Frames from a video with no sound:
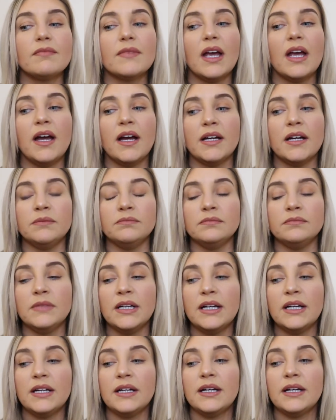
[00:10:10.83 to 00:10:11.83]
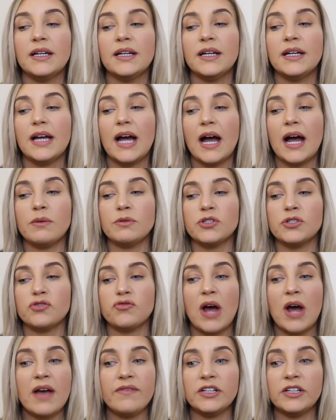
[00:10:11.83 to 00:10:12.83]
I was
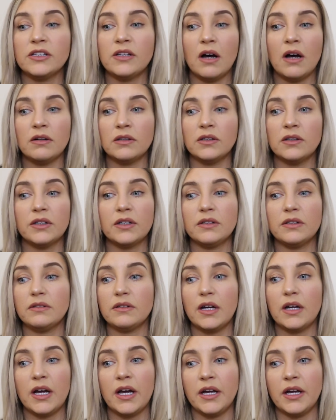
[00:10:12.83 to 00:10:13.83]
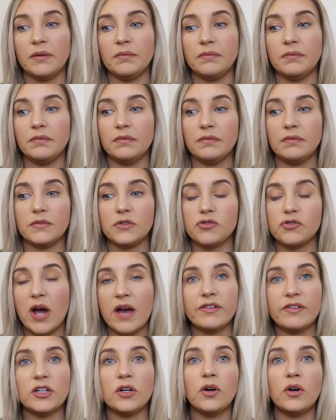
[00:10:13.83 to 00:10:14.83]
driving along,
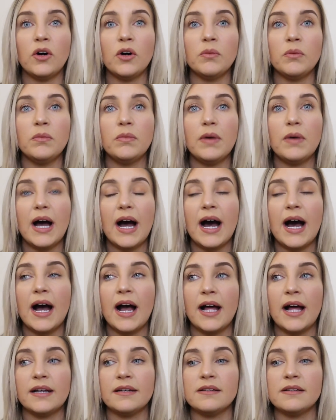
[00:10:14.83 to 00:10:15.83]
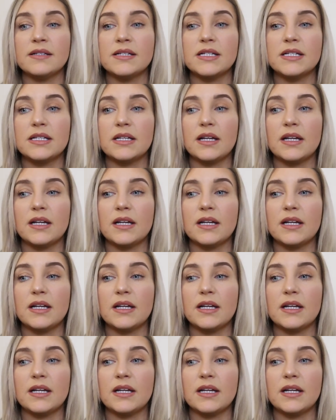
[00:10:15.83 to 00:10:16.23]
driving home, and